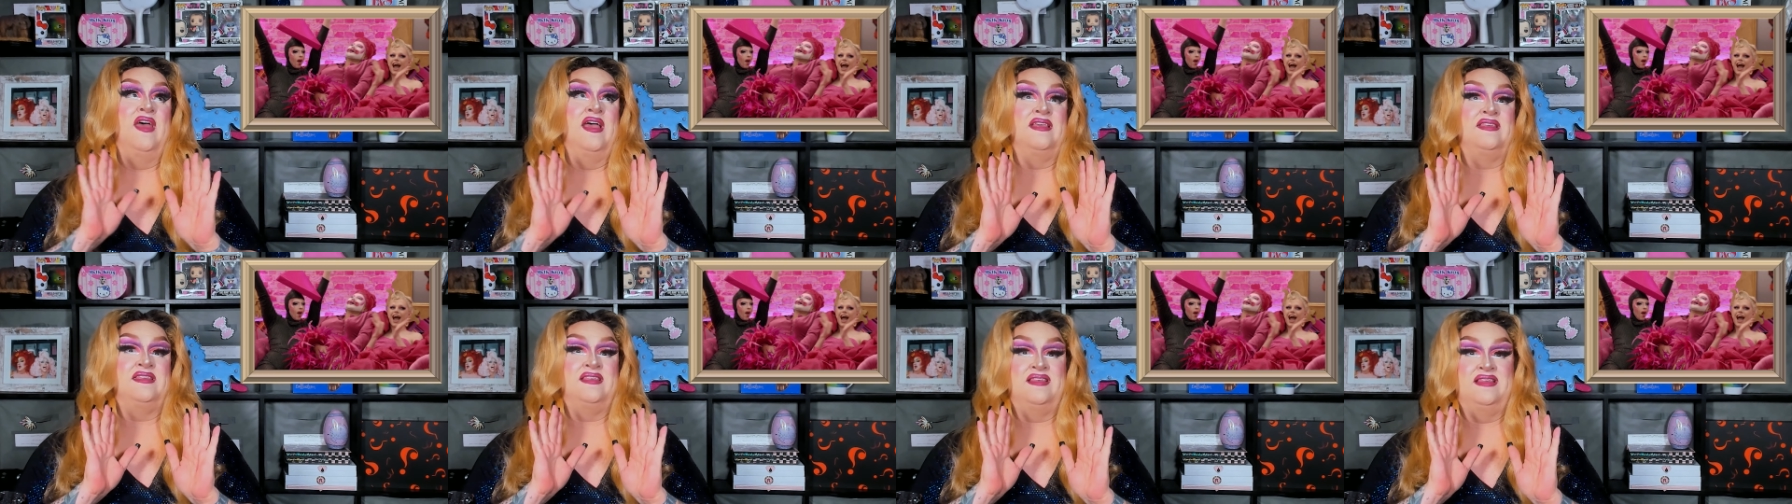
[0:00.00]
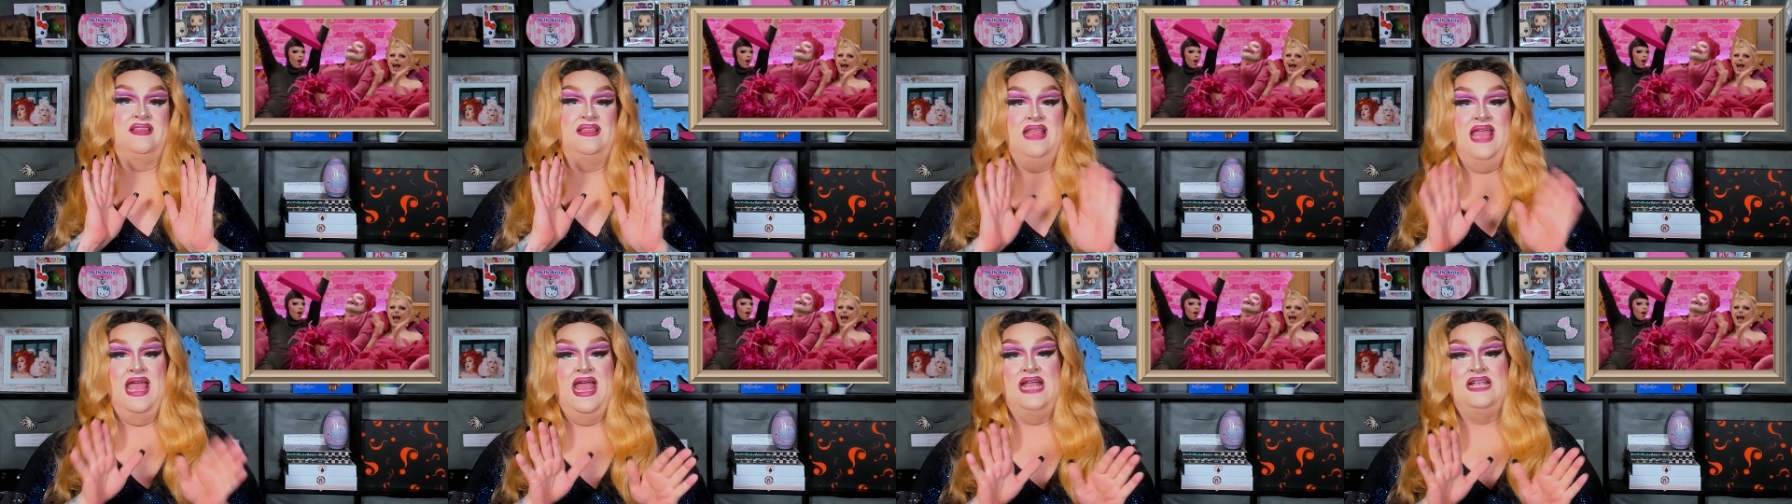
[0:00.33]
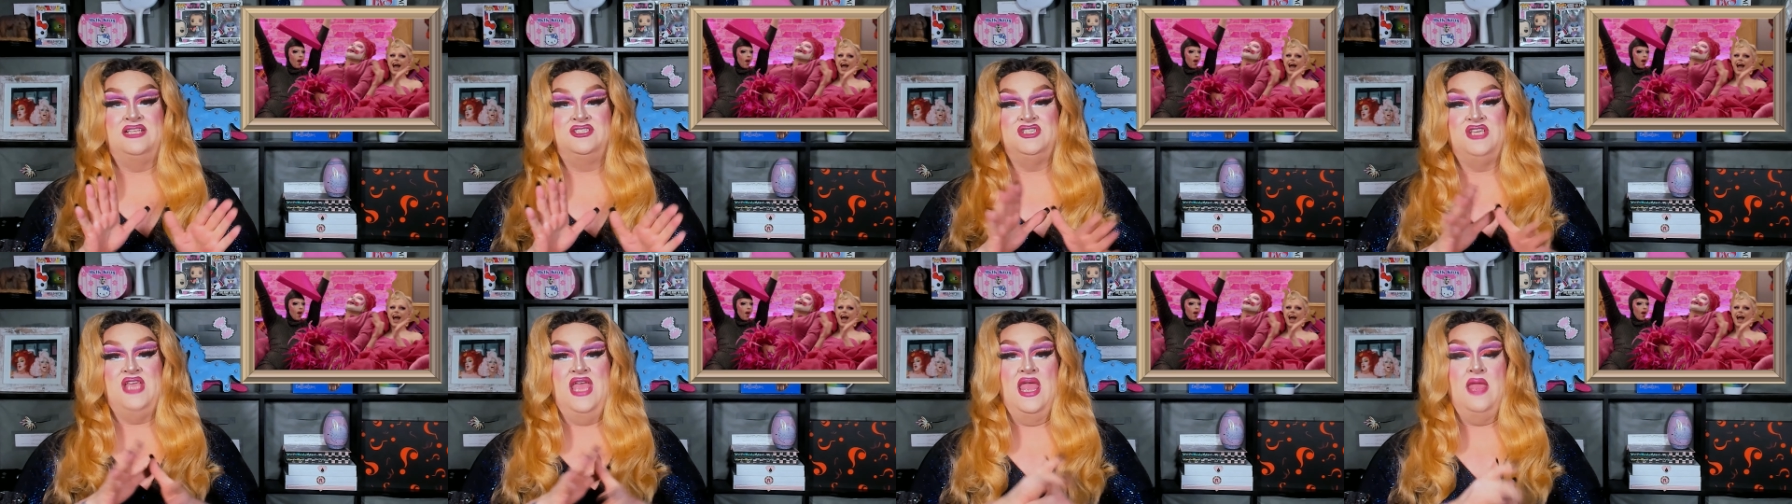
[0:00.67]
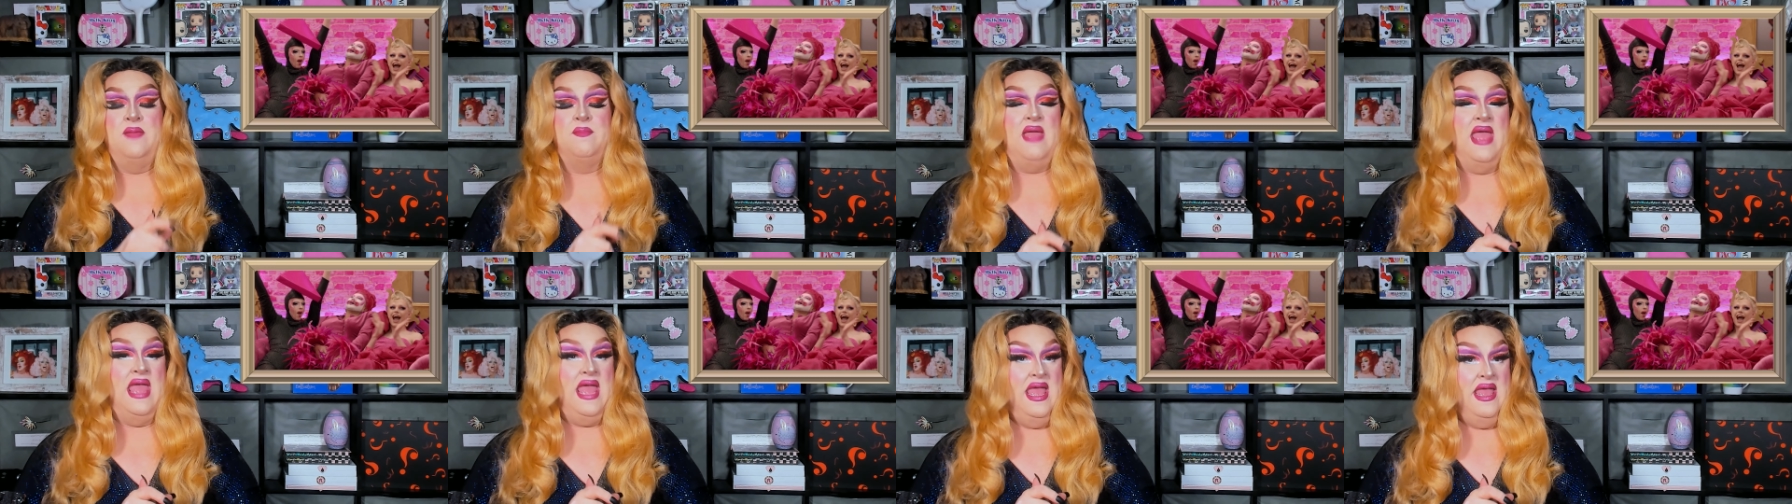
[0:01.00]
Snatch Game
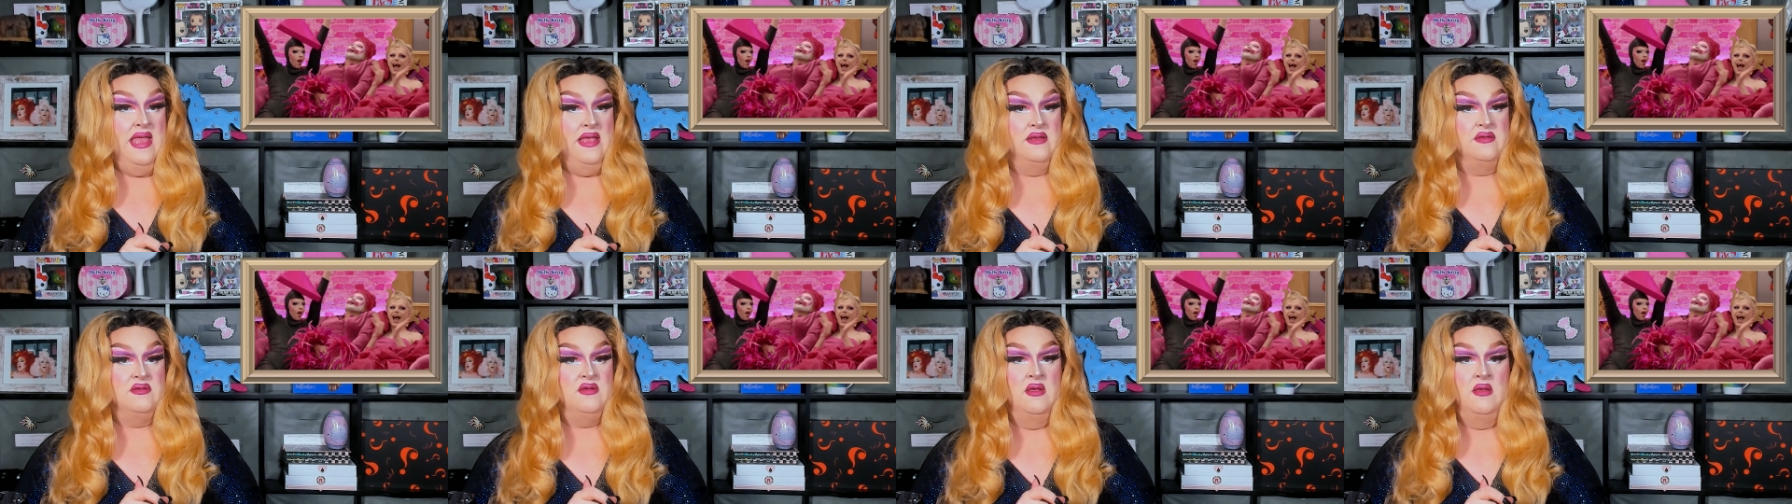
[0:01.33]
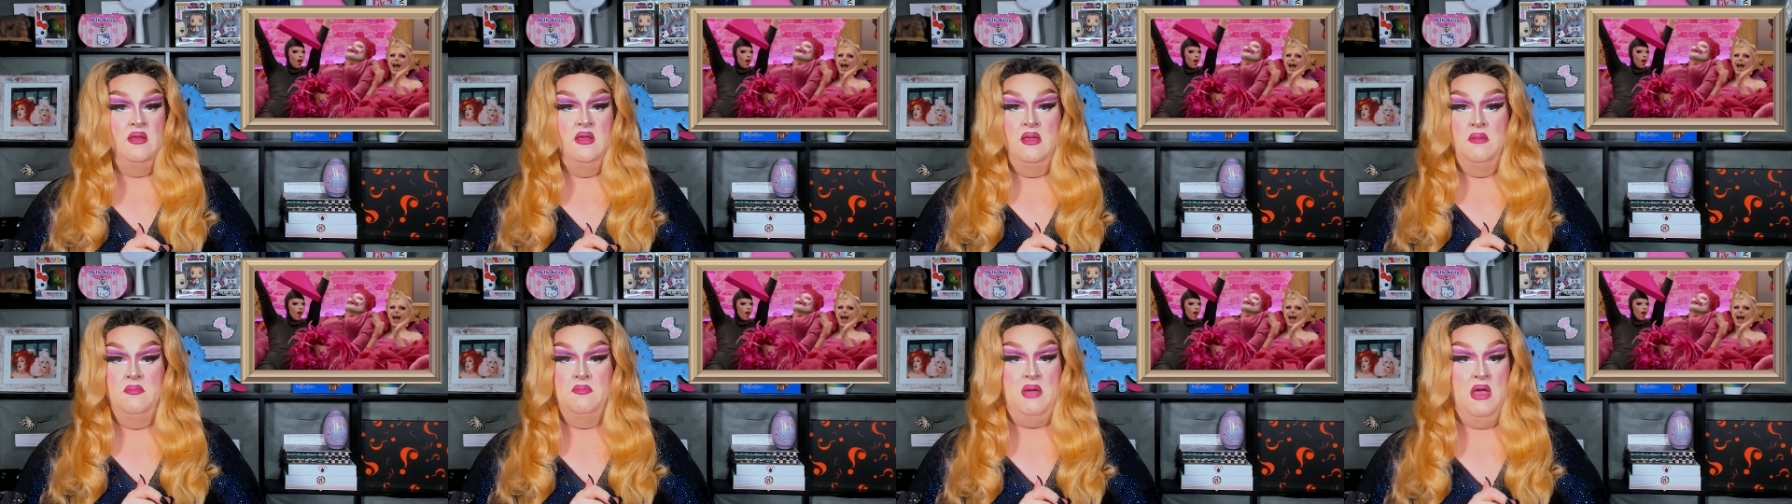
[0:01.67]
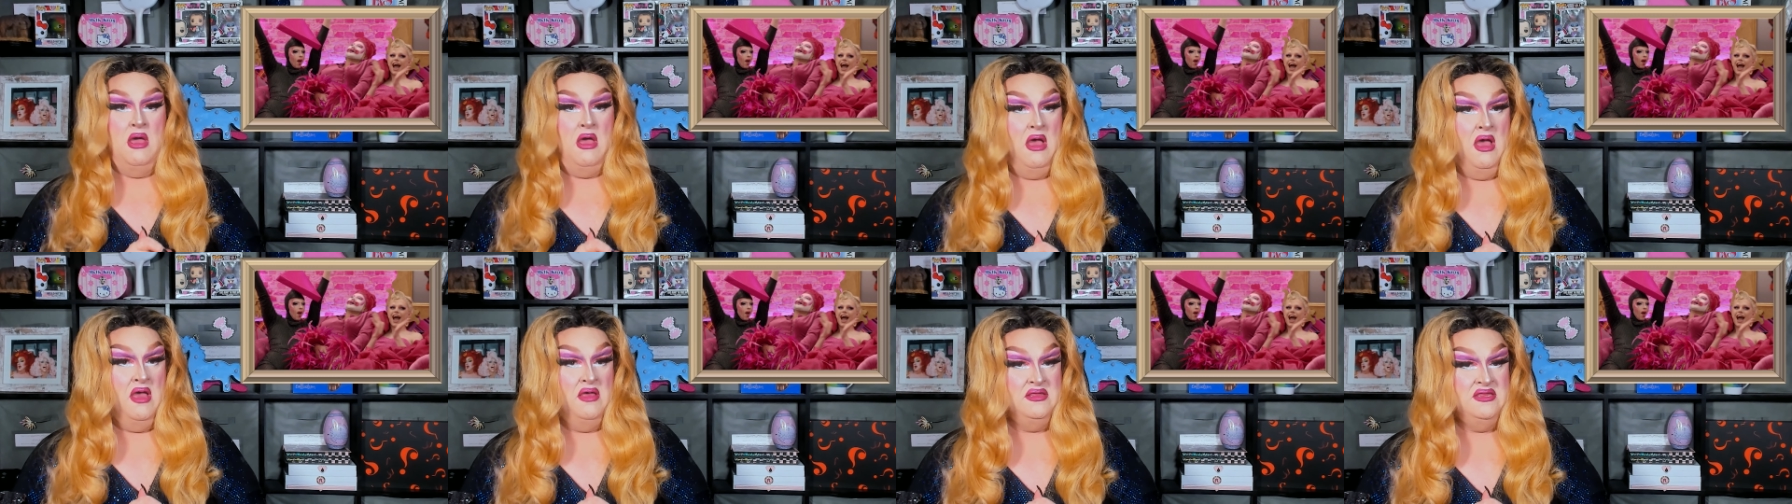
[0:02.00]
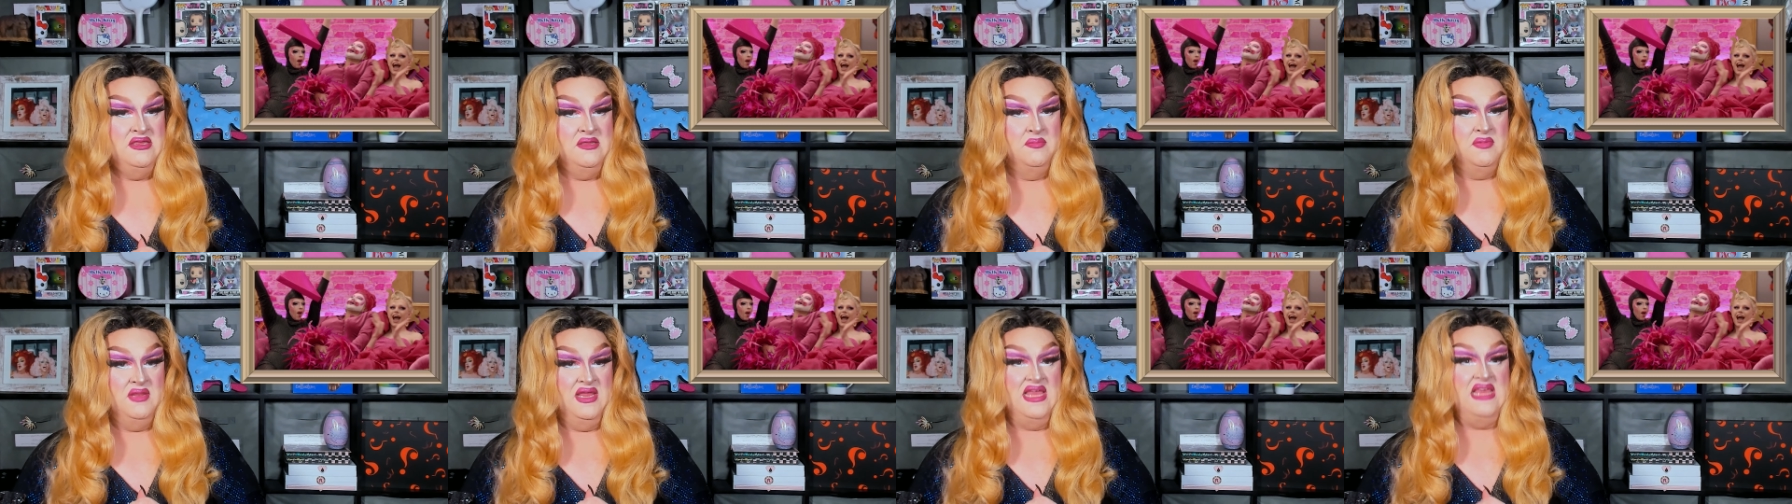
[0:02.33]
and
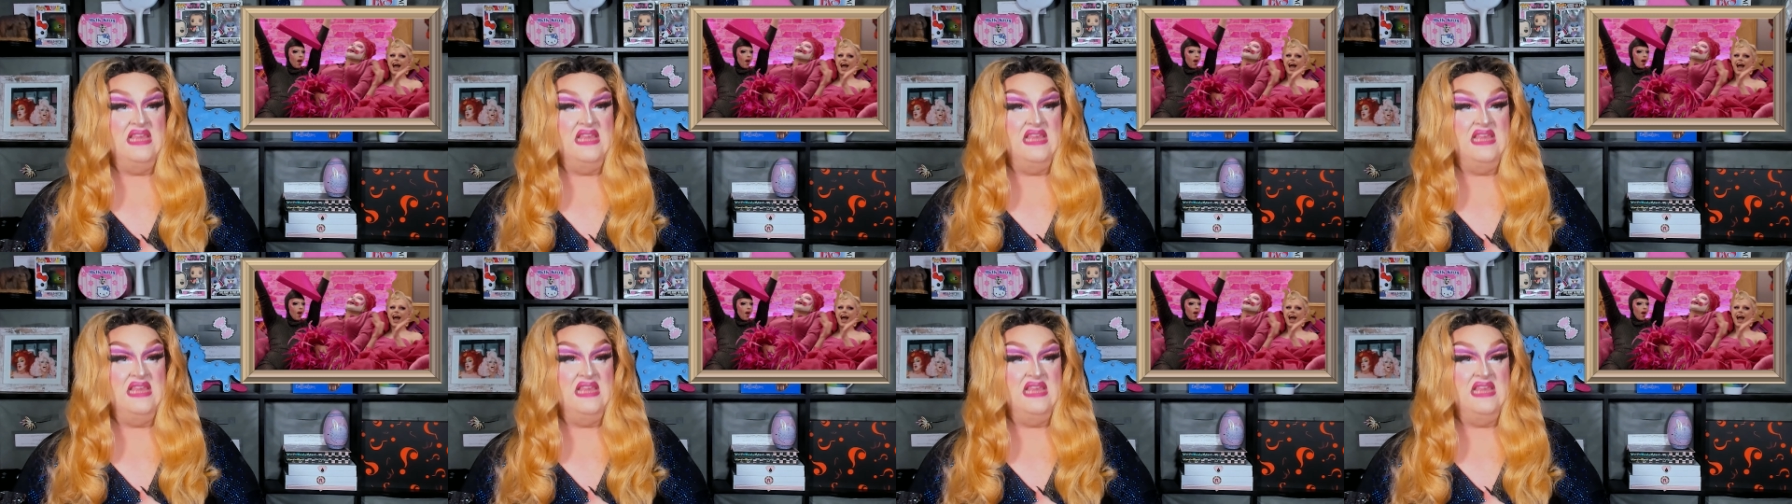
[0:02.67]
possibly